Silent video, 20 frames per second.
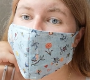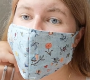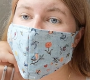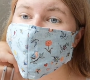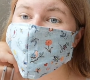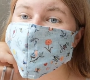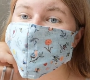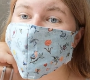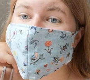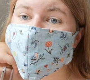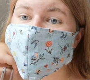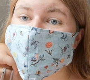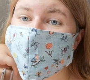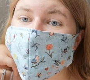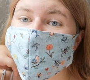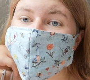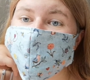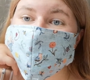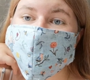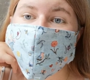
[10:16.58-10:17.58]
Looks quite
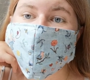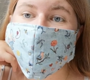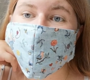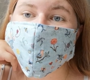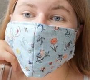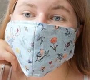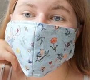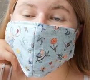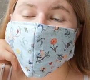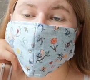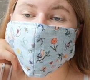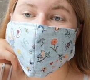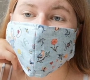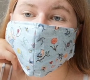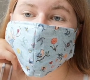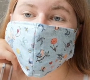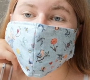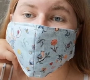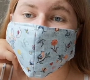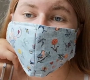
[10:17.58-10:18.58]
funny because my mouth is moving
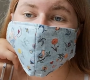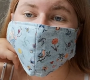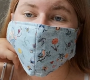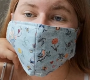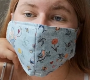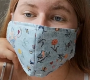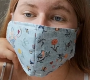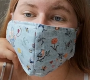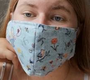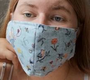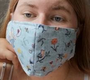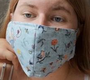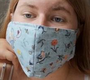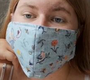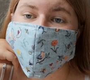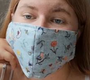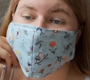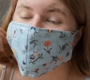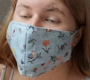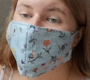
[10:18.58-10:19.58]
up and down,
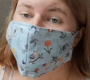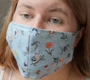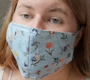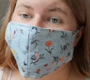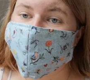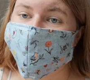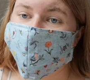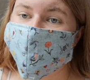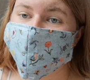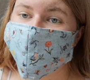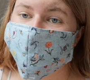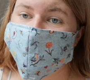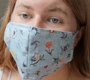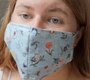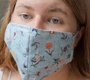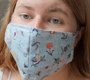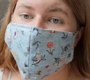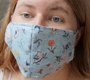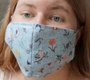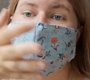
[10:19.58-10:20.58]
and therefore is my
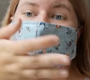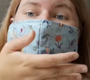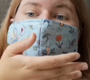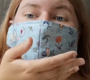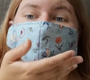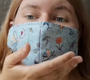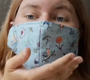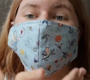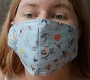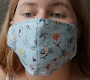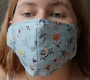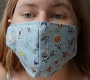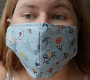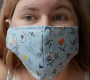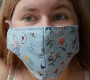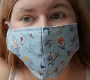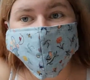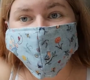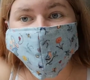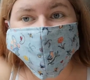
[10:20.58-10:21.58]
chin, and therefore is the
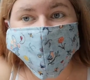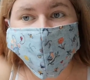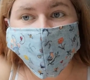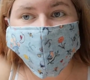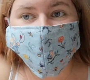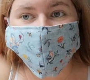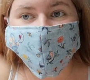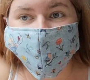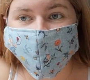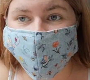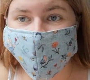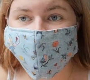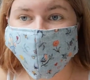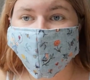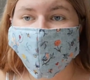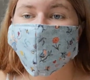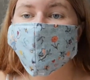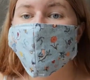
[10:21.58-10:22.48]
mask, so it looks kind of funny.